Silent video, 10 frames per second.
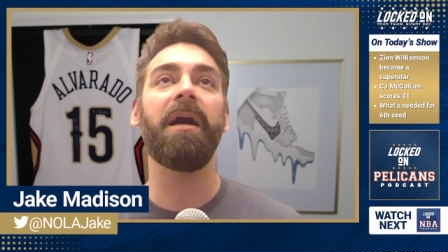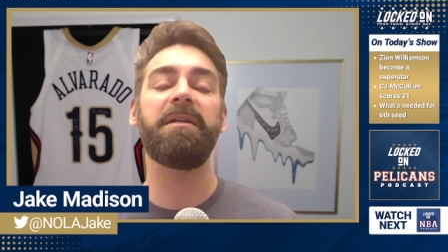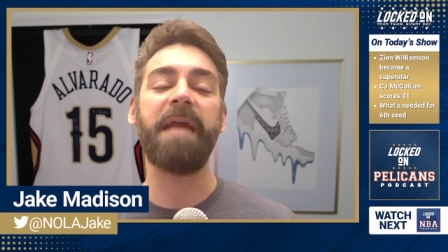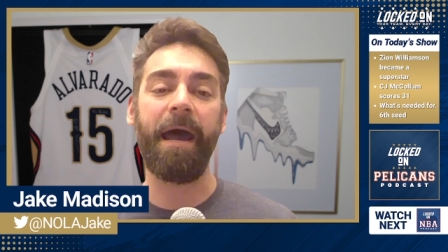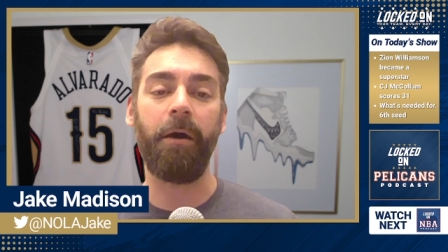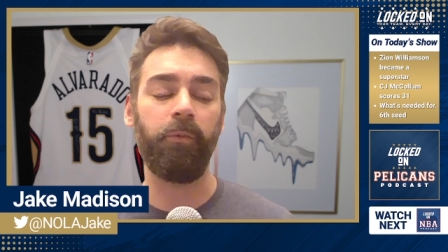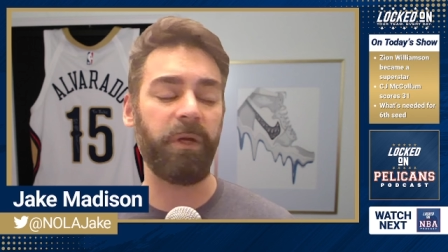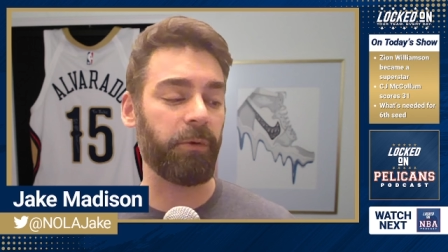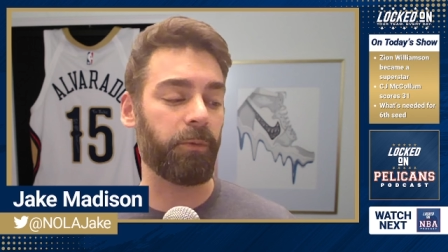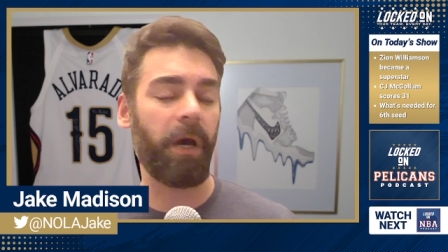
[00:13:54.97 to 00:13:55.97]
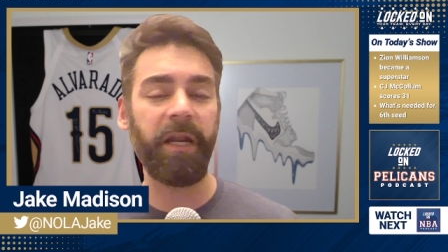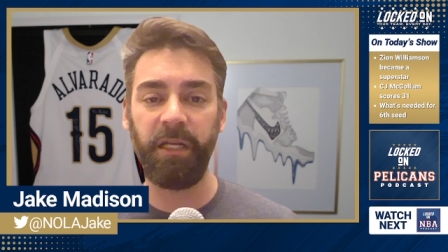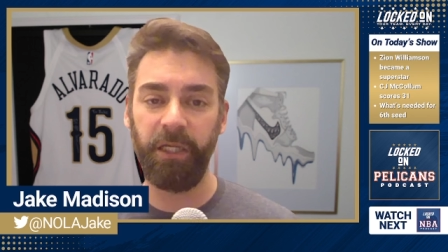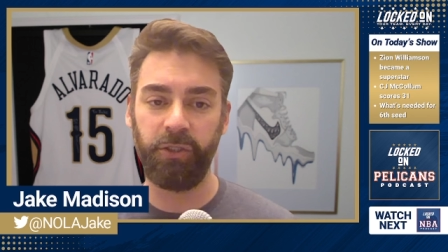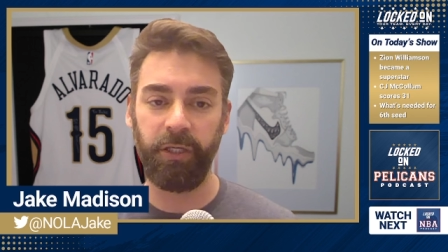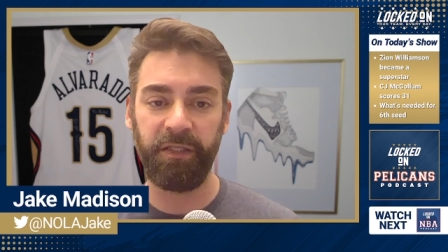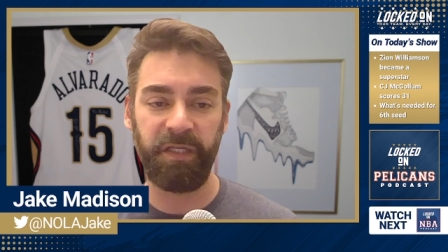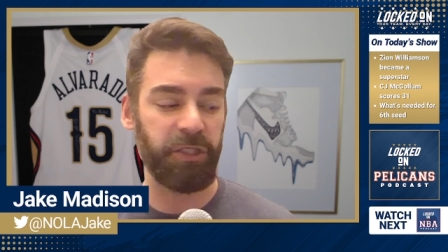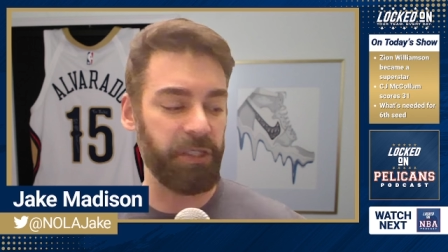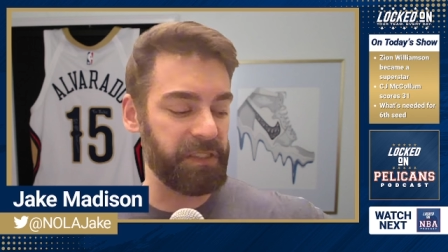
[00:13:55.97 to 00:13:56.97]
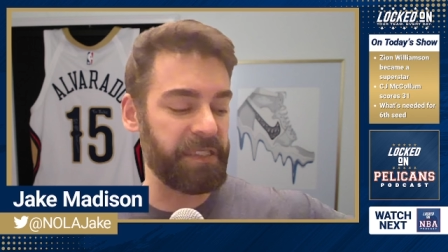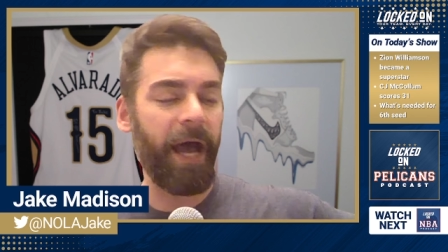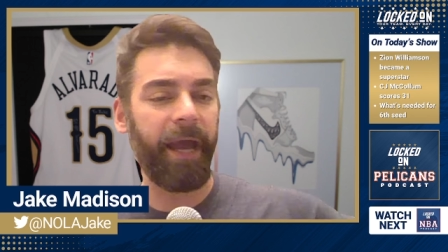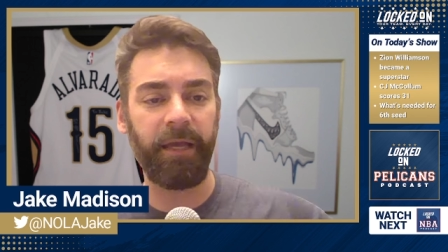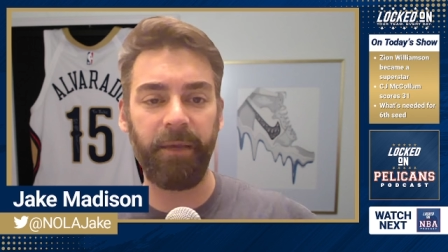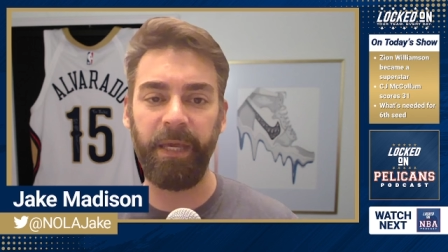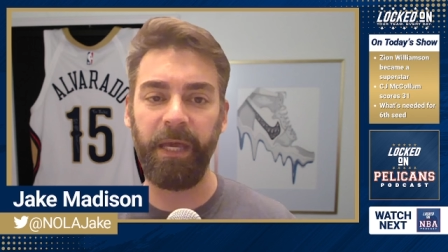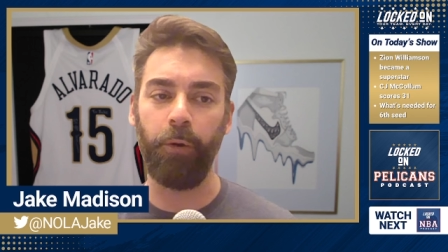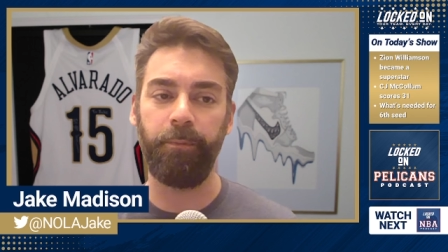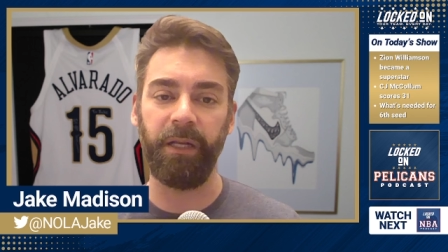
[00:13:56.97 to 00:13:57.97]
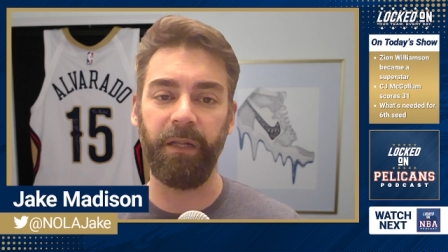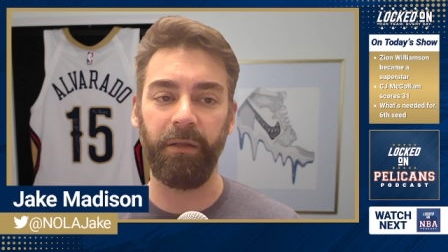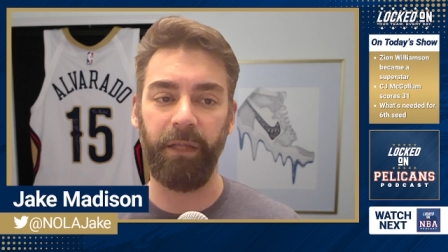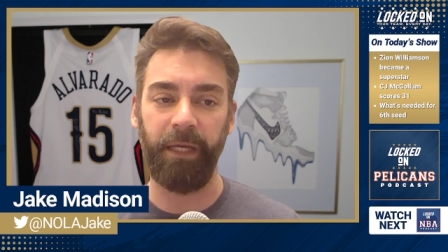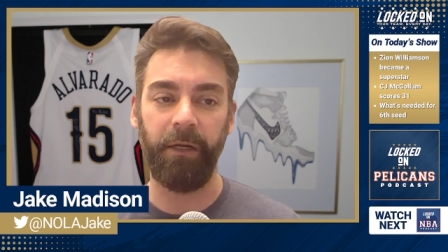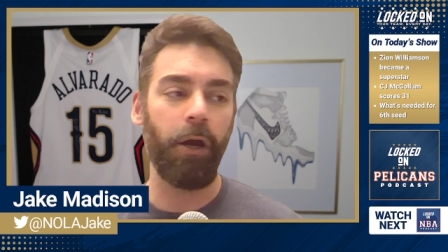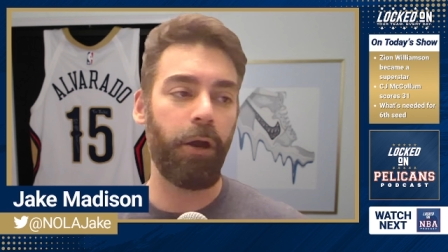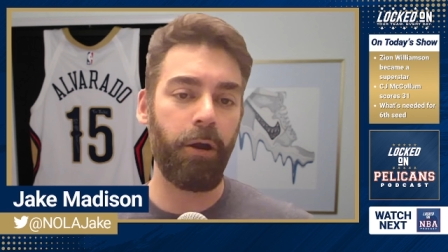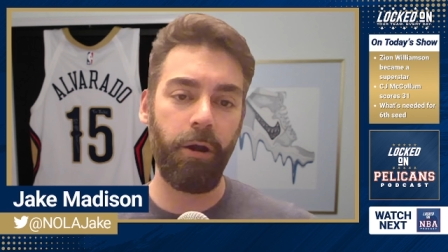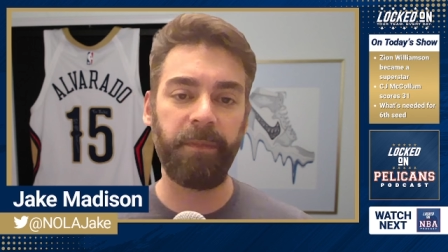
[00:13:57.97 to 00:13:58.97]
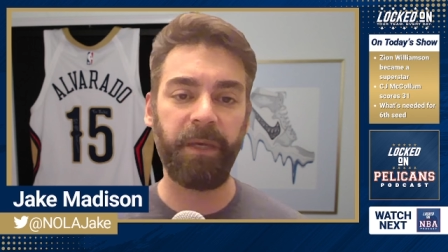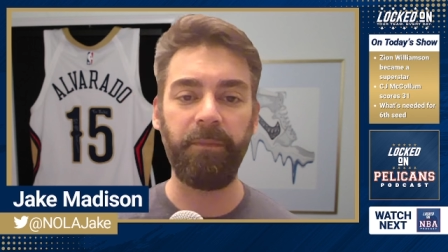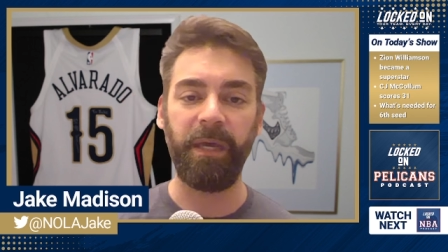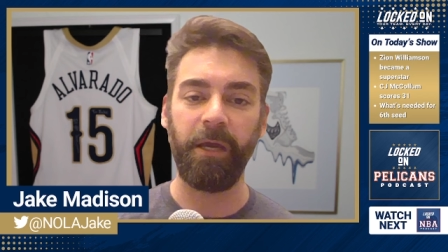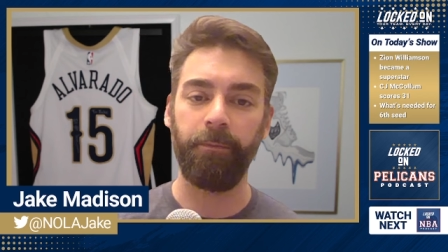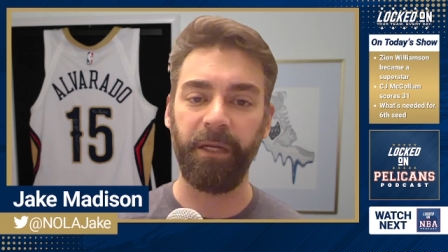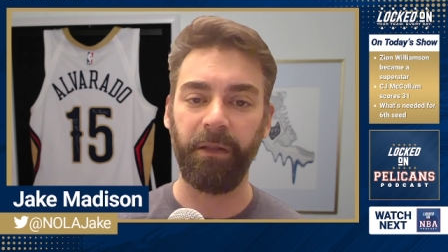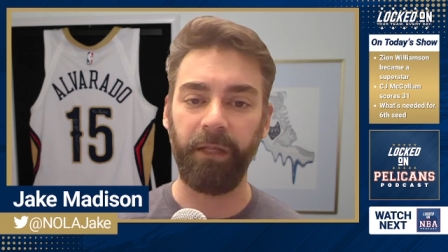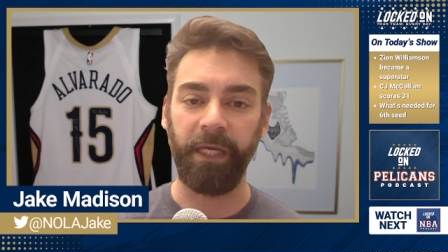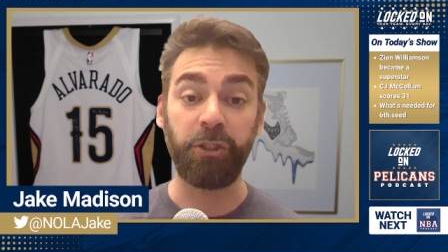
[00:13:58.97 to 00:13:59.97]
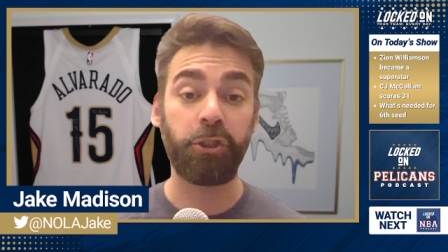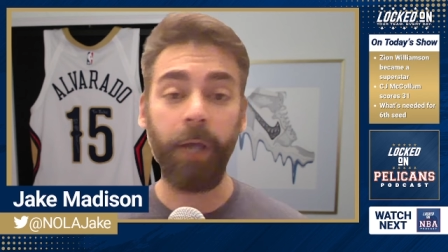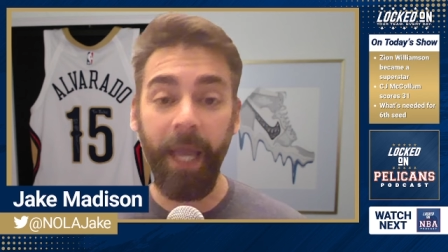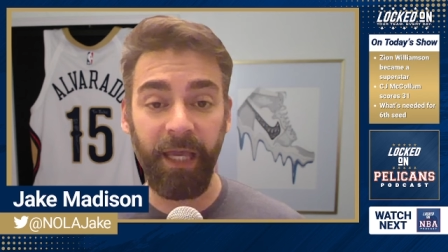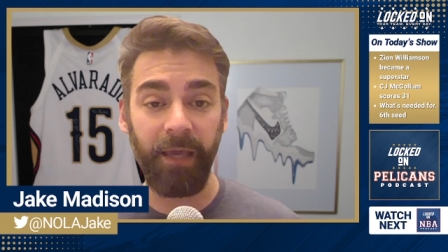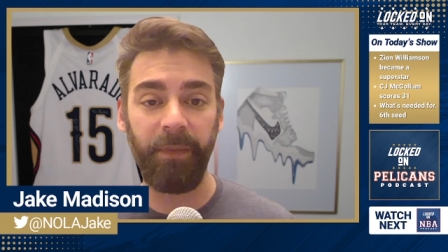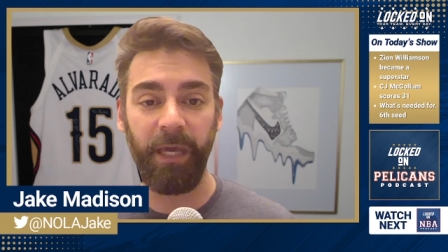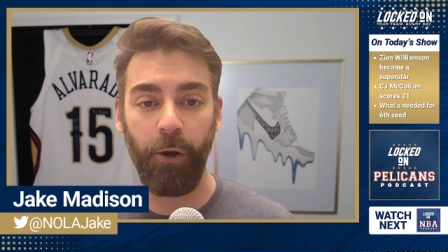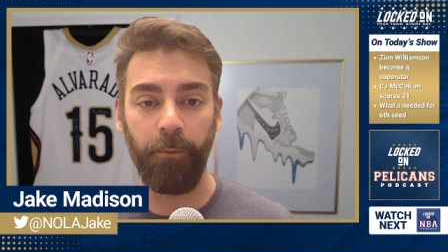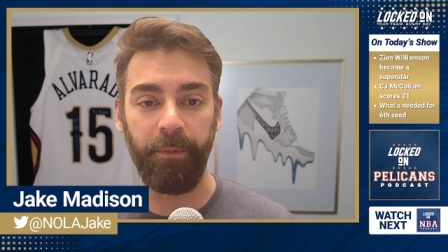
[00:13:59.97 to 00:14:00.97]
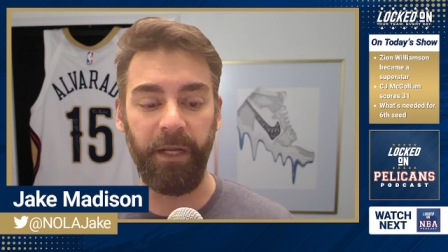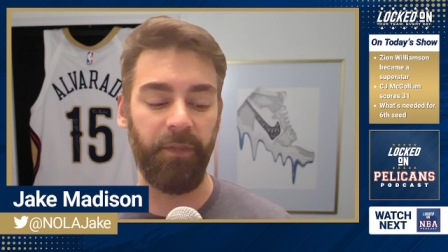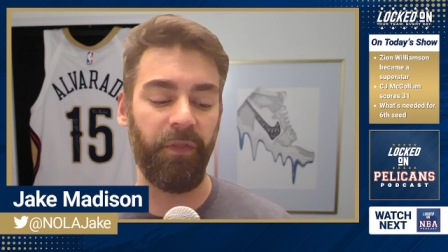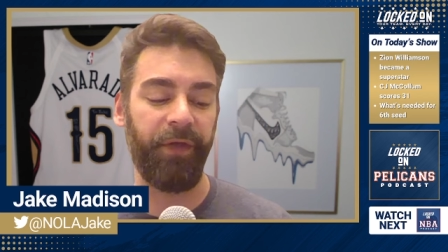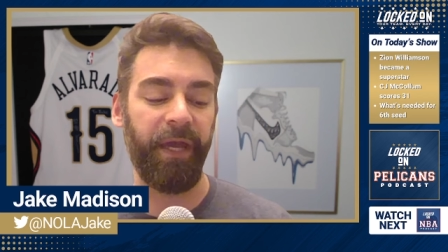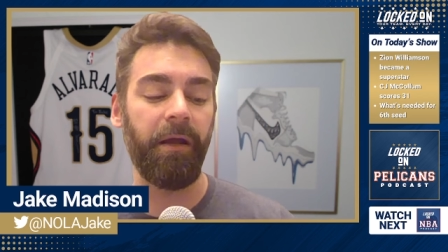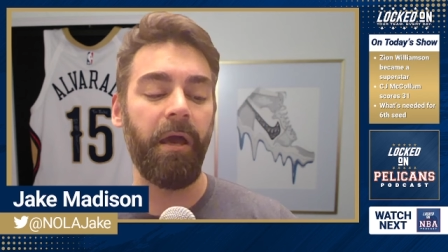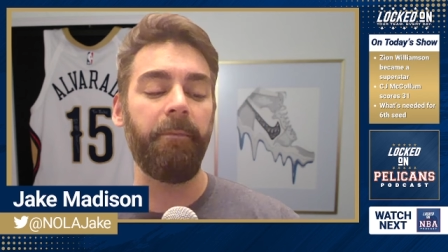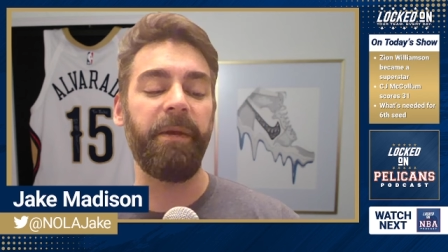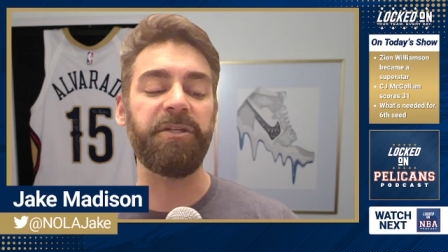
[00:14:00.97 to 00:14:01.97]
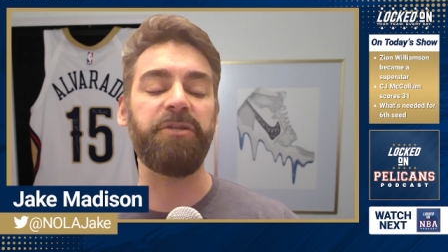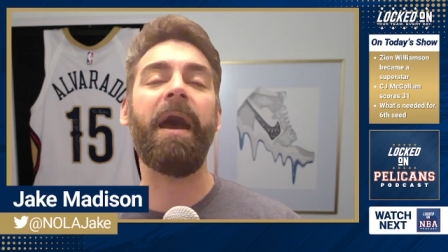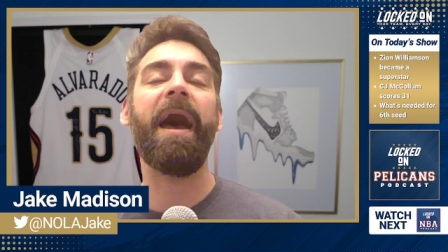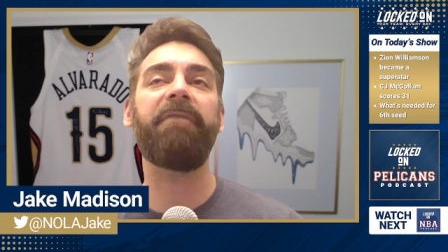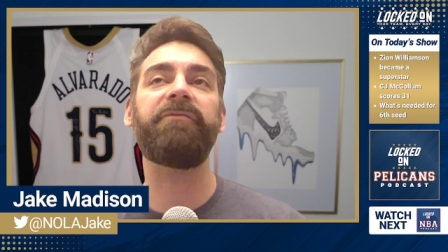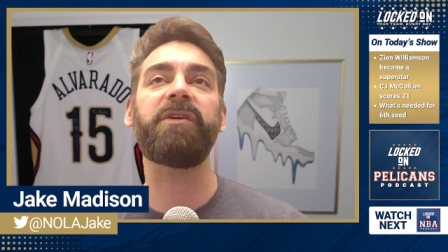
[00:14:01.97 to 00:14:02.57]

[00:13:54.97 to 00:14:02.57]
Now, when you're running in transition, Zion can be open in the lane. Herb can be open in the lane. Trey can be open in the lane because you have